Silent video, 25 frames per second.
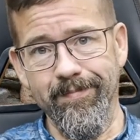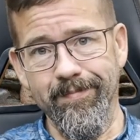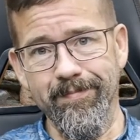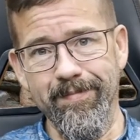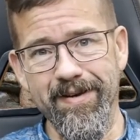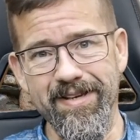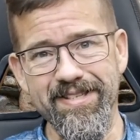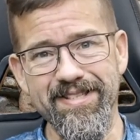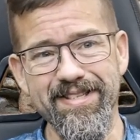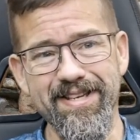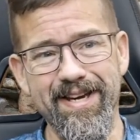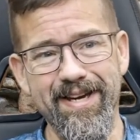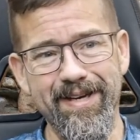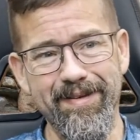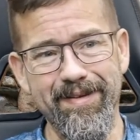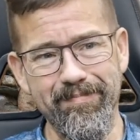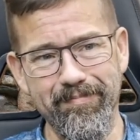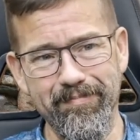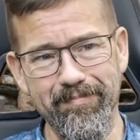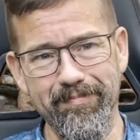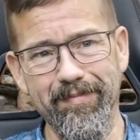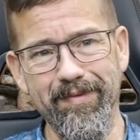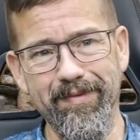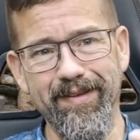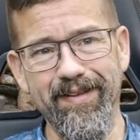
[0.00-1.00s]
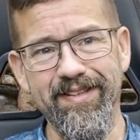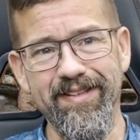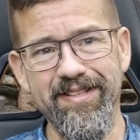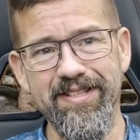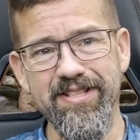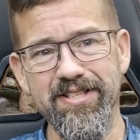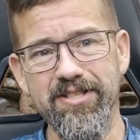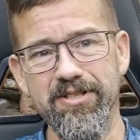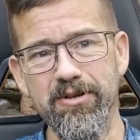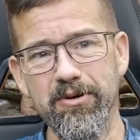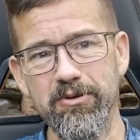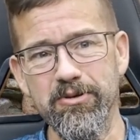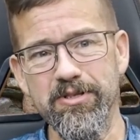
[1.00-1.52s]
BestSight,
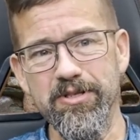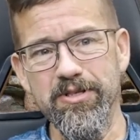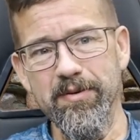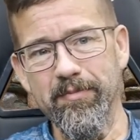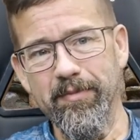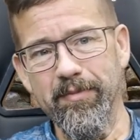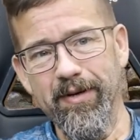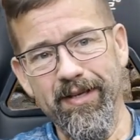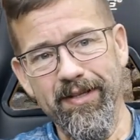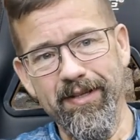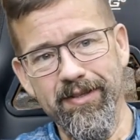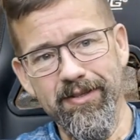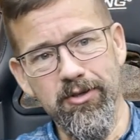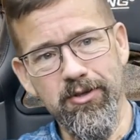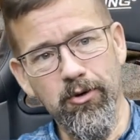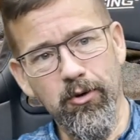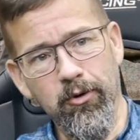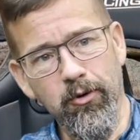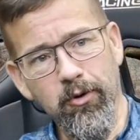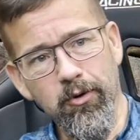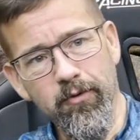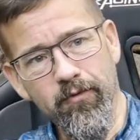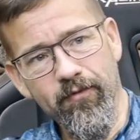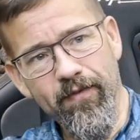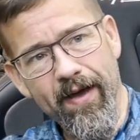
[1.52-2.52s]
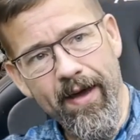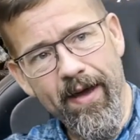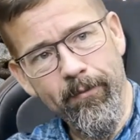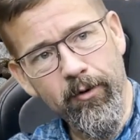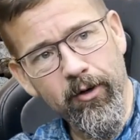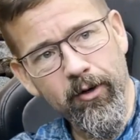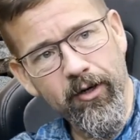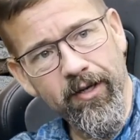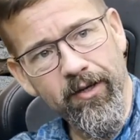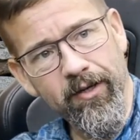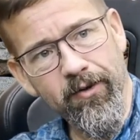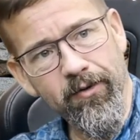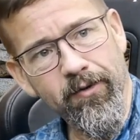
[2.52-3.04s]
just throw something in. Throw a little
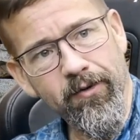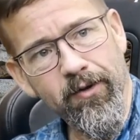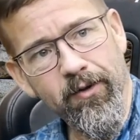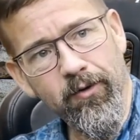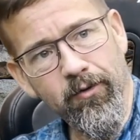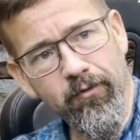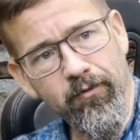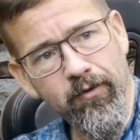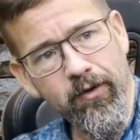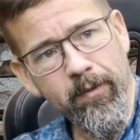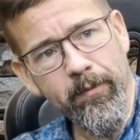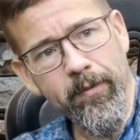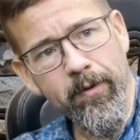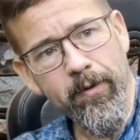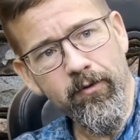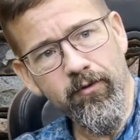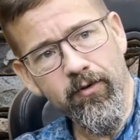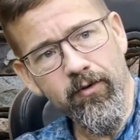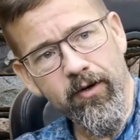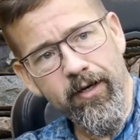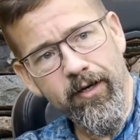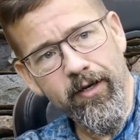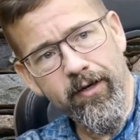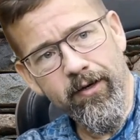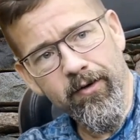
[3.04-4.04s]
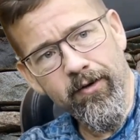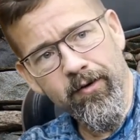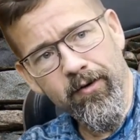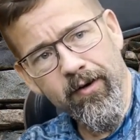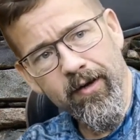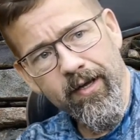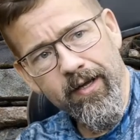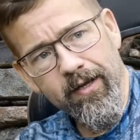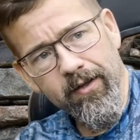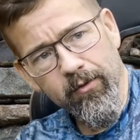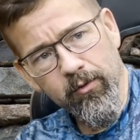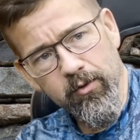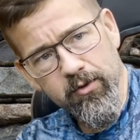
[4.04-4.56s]
fabric deal that'll flip over here,
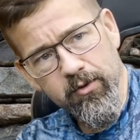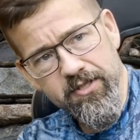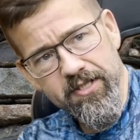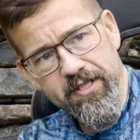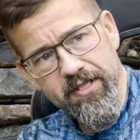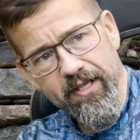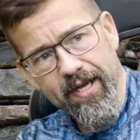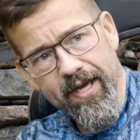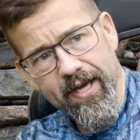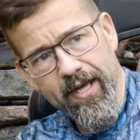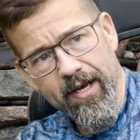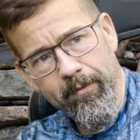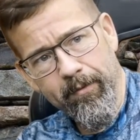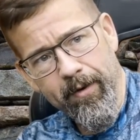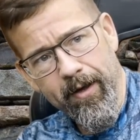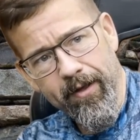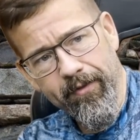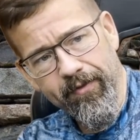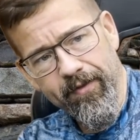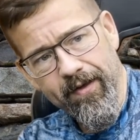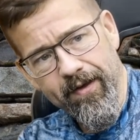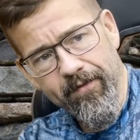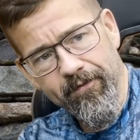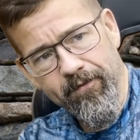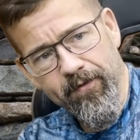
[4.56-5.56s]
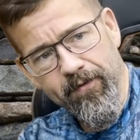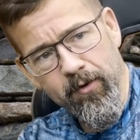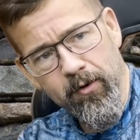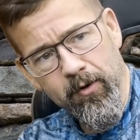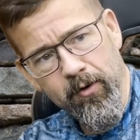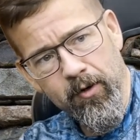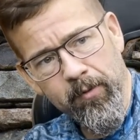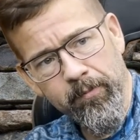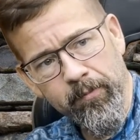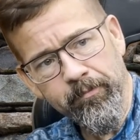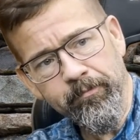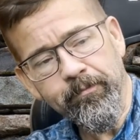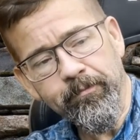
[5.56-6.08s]
will stick out about that
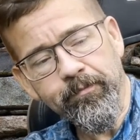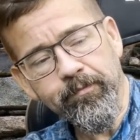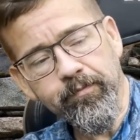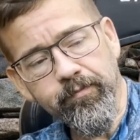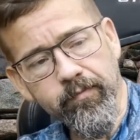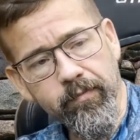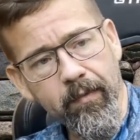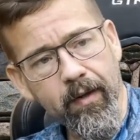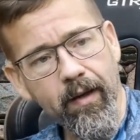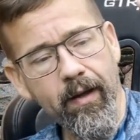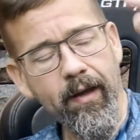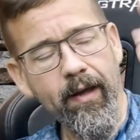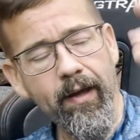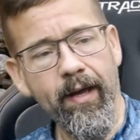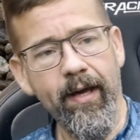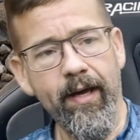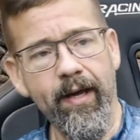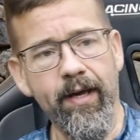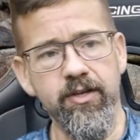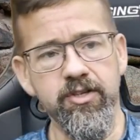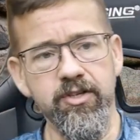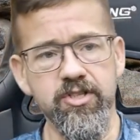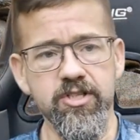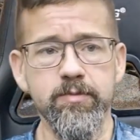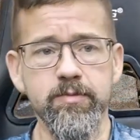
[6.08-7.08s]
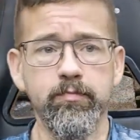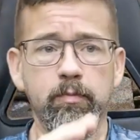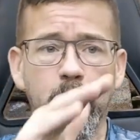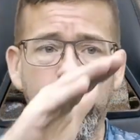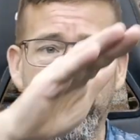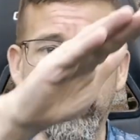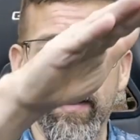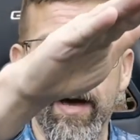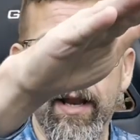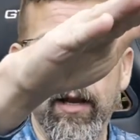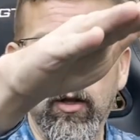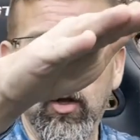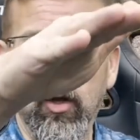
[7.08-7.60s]
far, and just
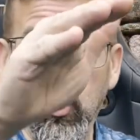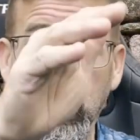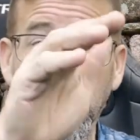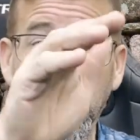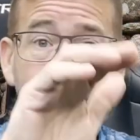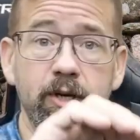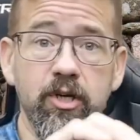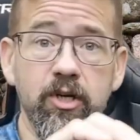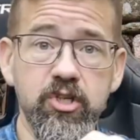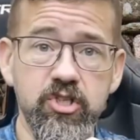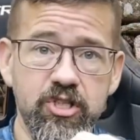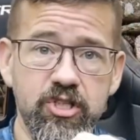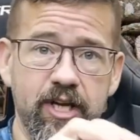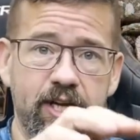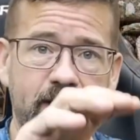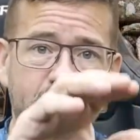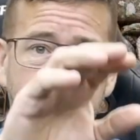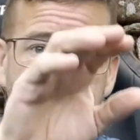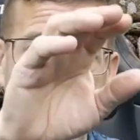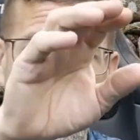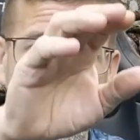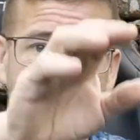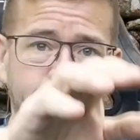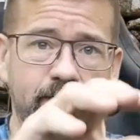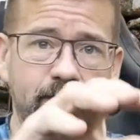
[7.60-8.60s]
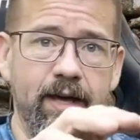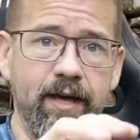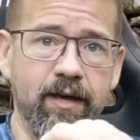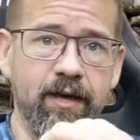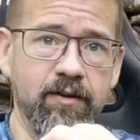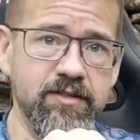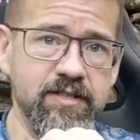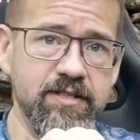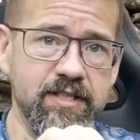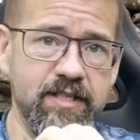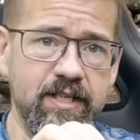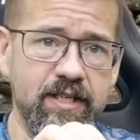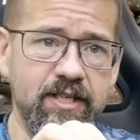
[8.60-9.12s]
provide a little bit of shade to that
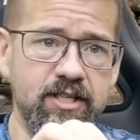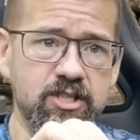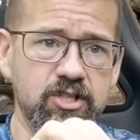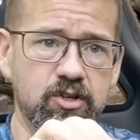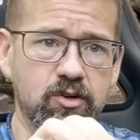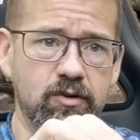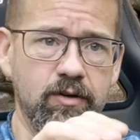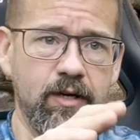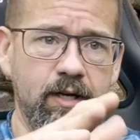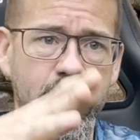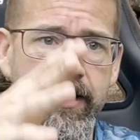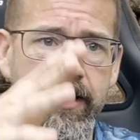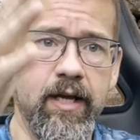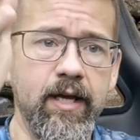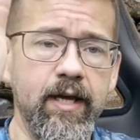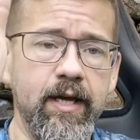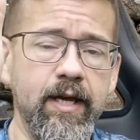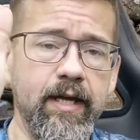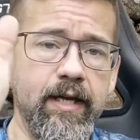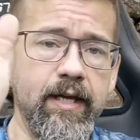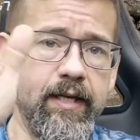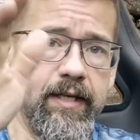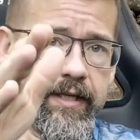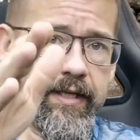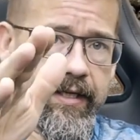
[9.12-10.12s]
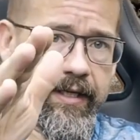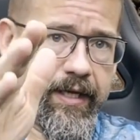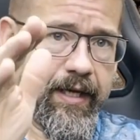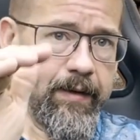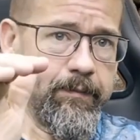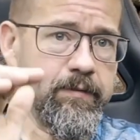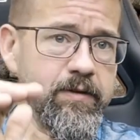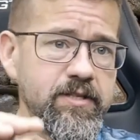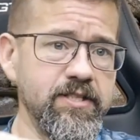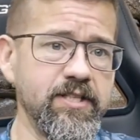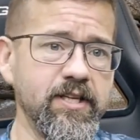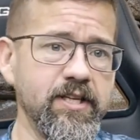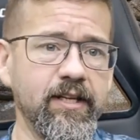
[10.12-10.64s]
LCD screen to
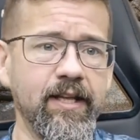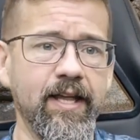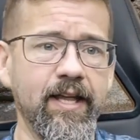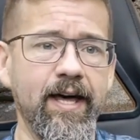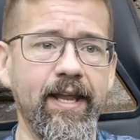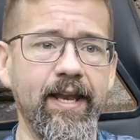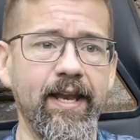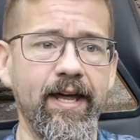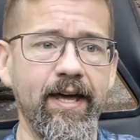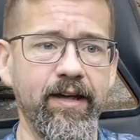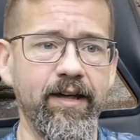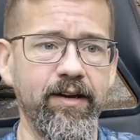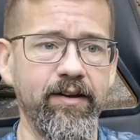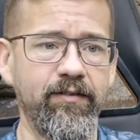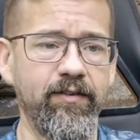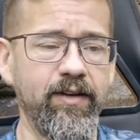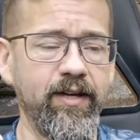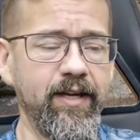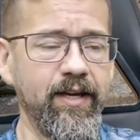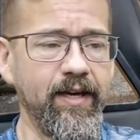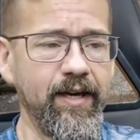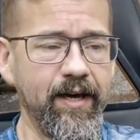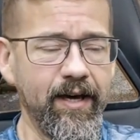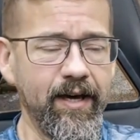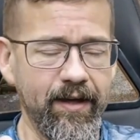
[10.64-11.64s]
keep the sunlight out of it.